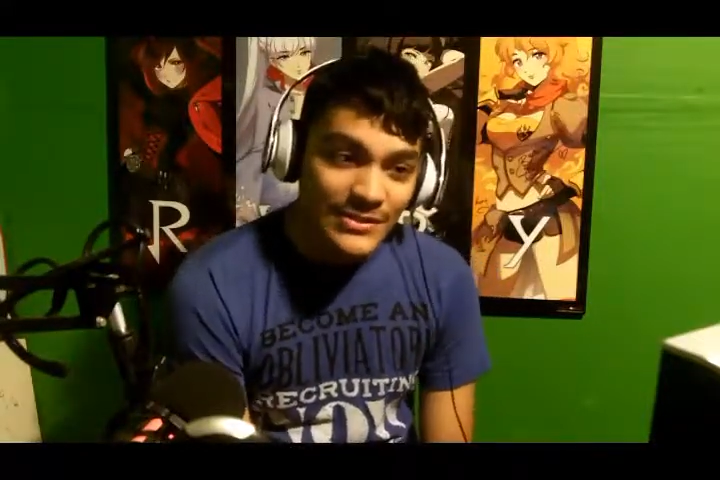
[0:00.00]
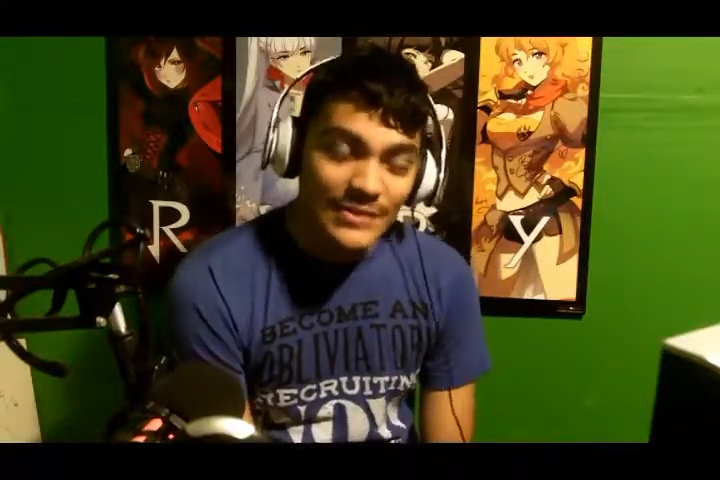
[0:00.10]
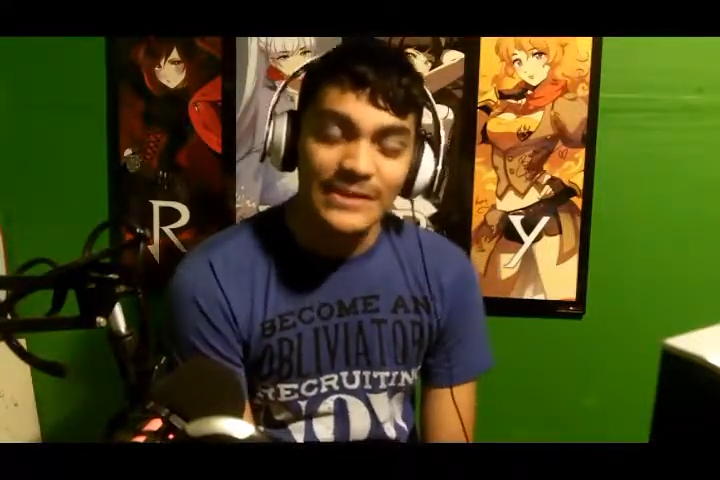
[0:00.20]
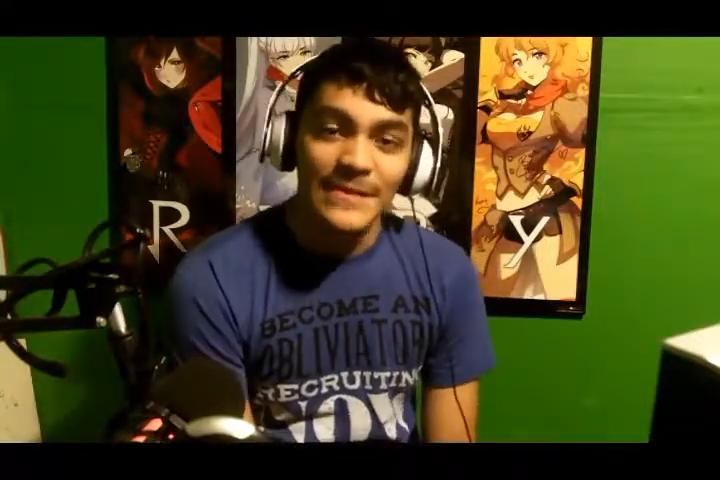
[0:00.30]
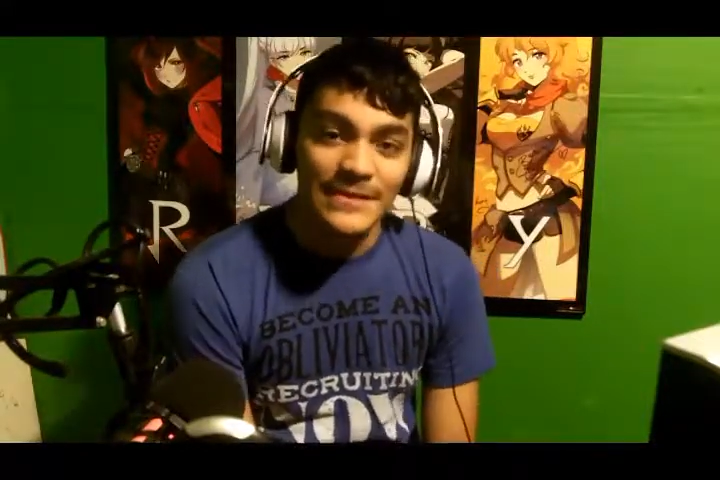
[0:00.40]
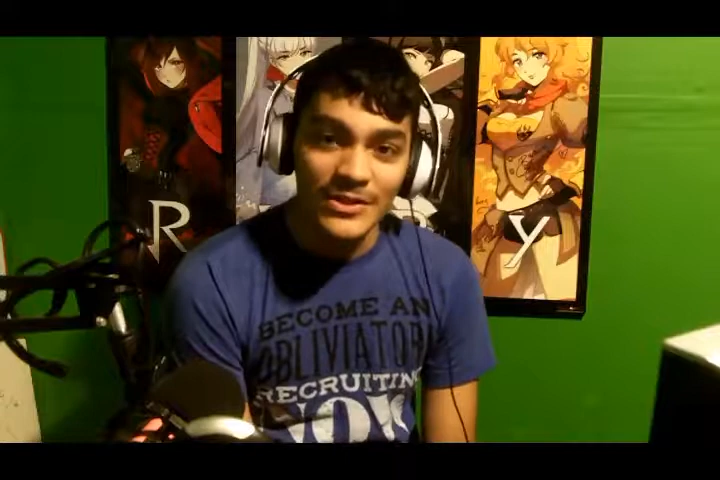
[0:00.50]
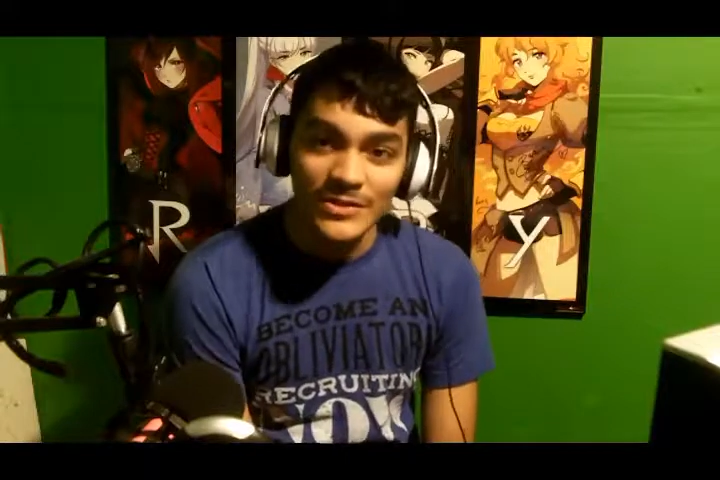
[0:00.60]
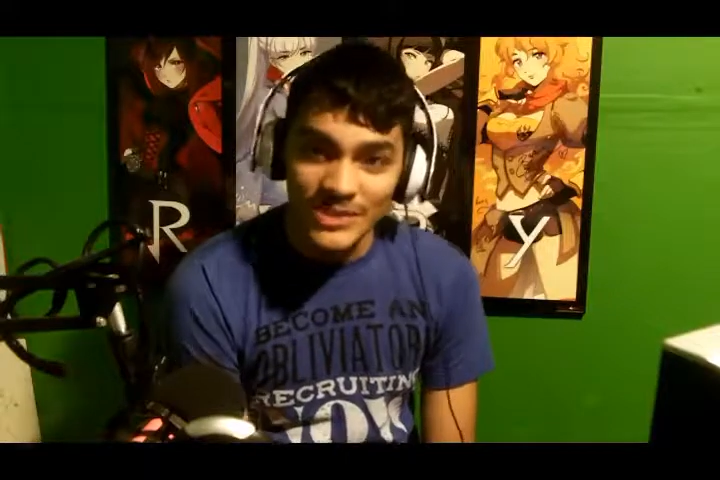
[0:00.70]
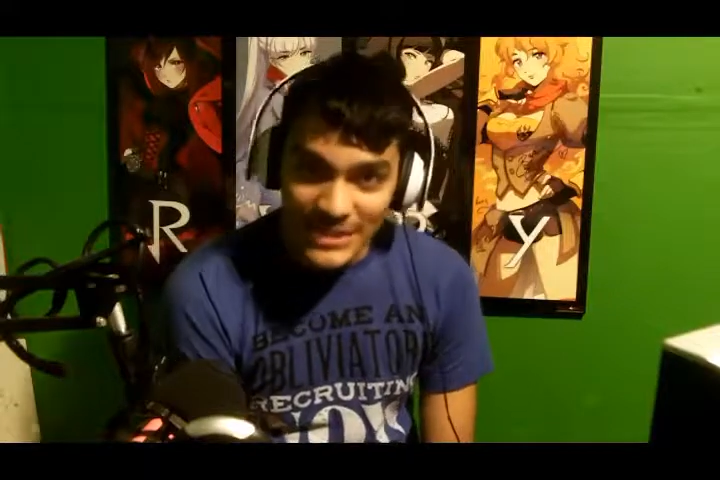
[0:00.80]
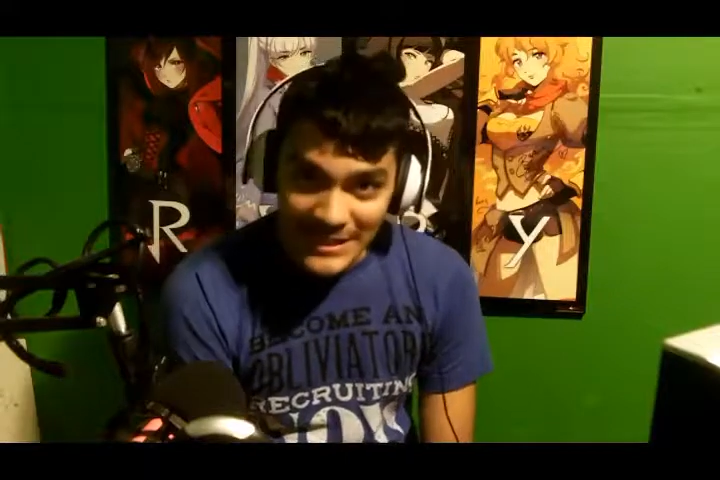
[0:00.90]
was
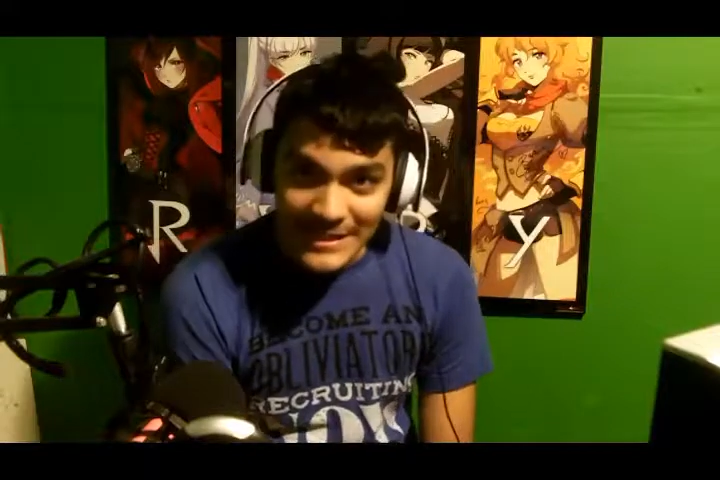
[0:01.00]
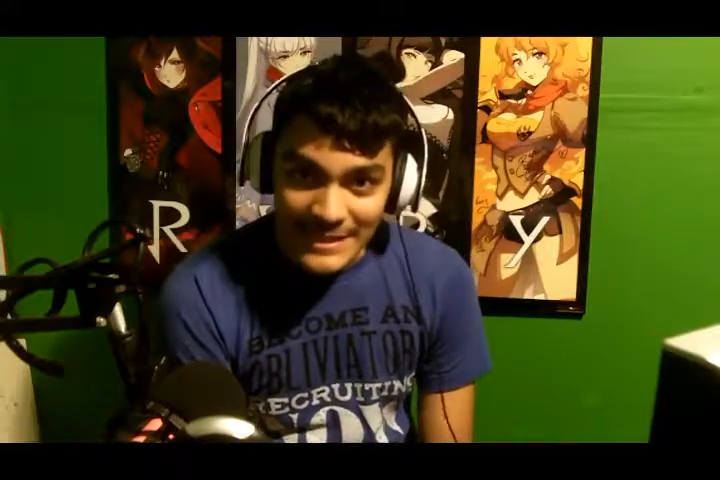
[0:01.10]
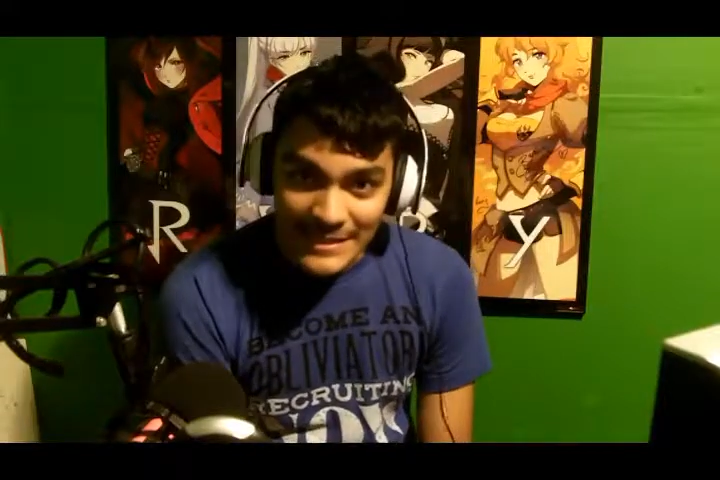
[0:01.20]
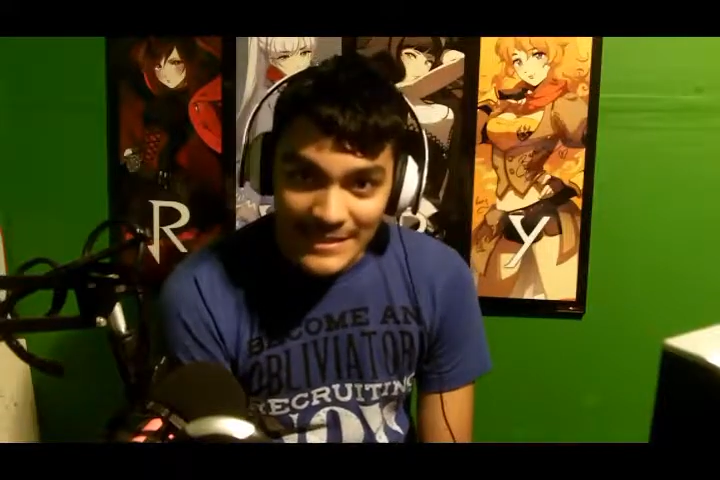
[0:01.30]
absolute shit.